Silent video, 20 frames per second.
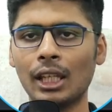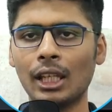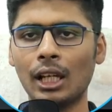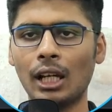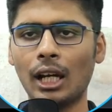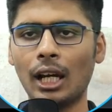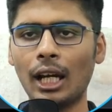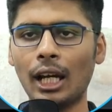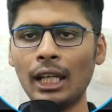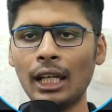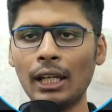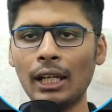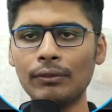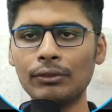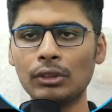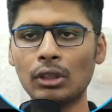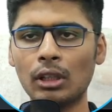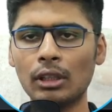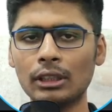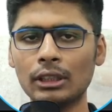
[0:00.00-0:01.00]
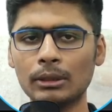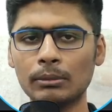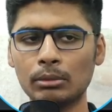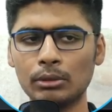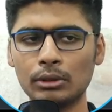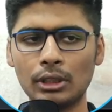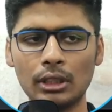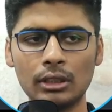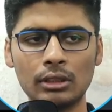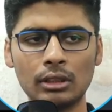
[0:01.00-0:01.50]
I have talked about
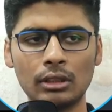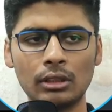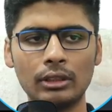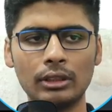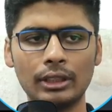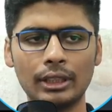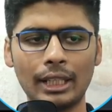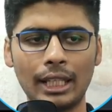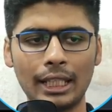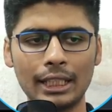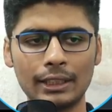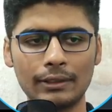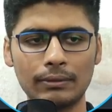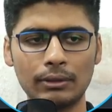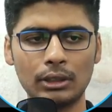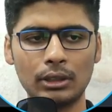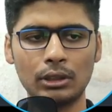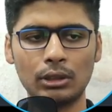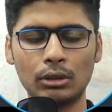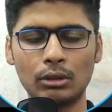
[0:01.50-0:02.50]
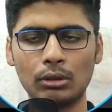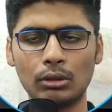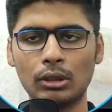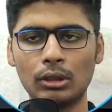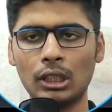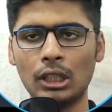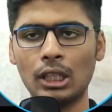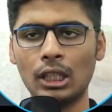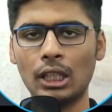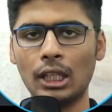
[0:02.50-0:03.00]
getter in the last video
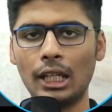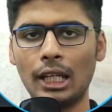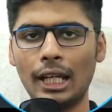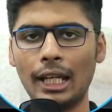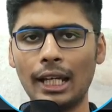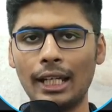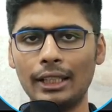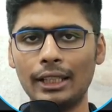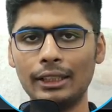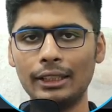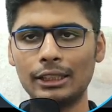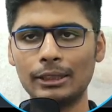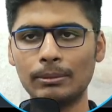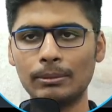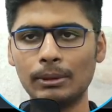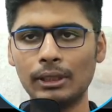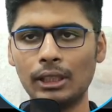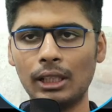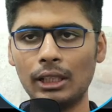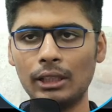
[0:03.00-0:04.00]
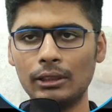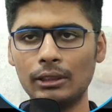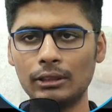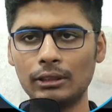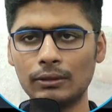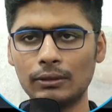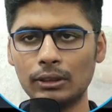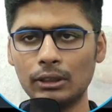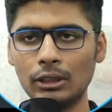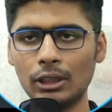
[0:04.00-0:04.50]
and in this
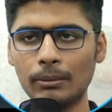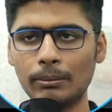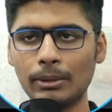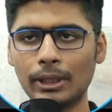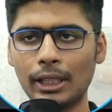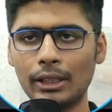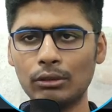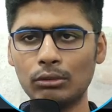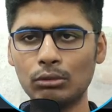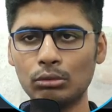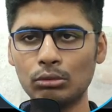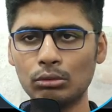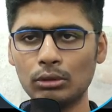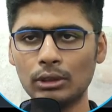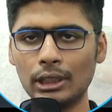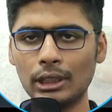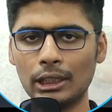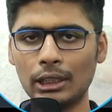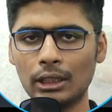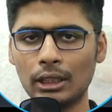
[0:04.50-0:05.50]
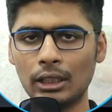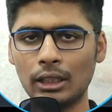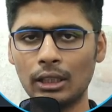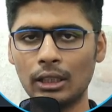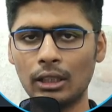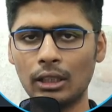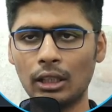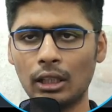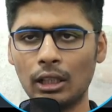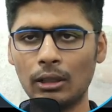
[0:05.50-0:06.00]
video
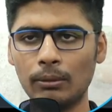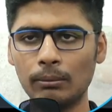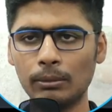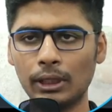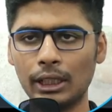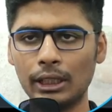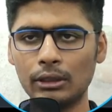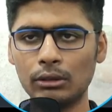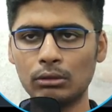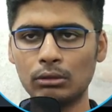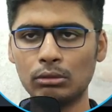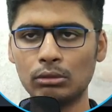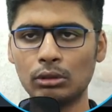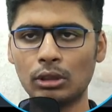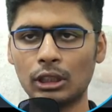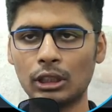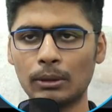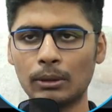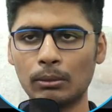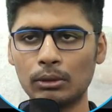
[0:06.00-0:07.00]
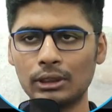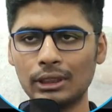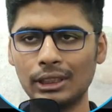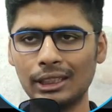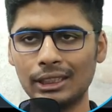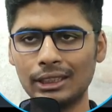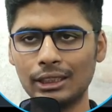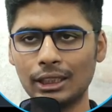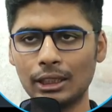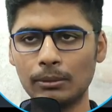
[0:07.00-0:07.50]
I'm planning to talk about a
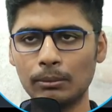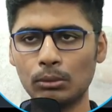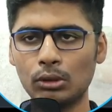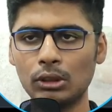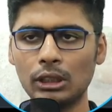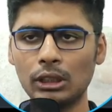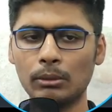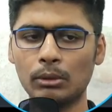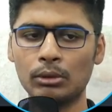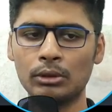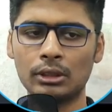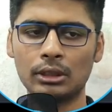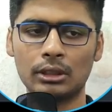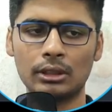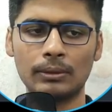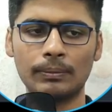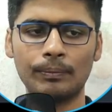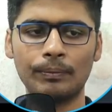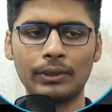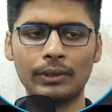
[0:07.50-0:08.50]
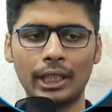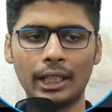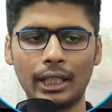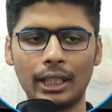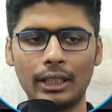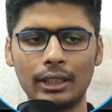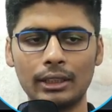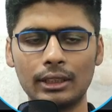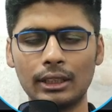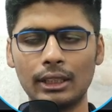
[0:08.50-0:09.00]
little more about it
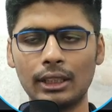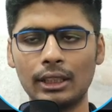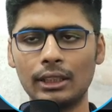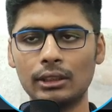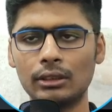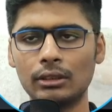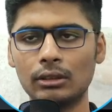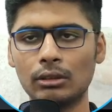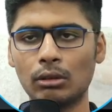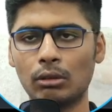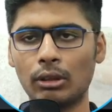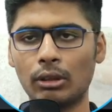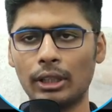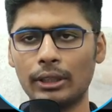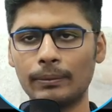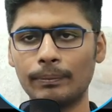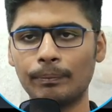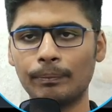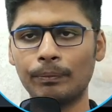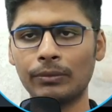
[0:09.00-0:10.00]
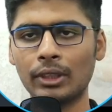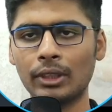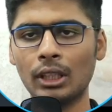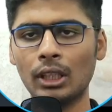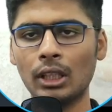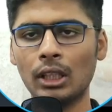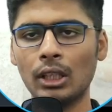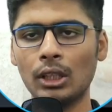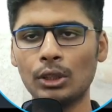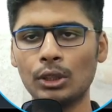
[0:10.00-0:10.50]
and then go ahead.
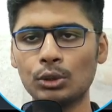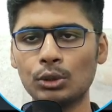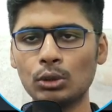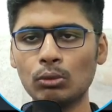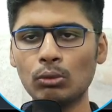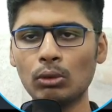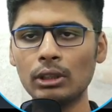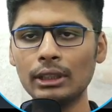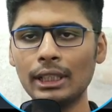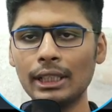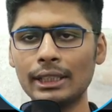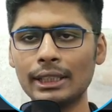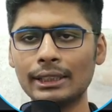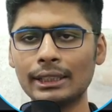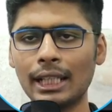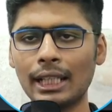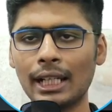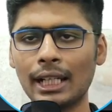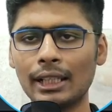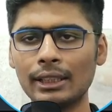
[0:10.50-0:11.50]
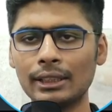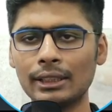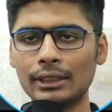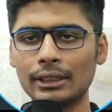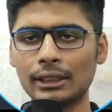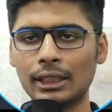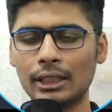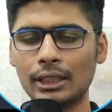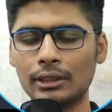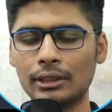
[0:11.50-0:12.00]
So what exactly is
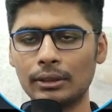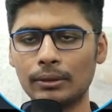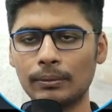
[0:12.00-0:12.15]
getter?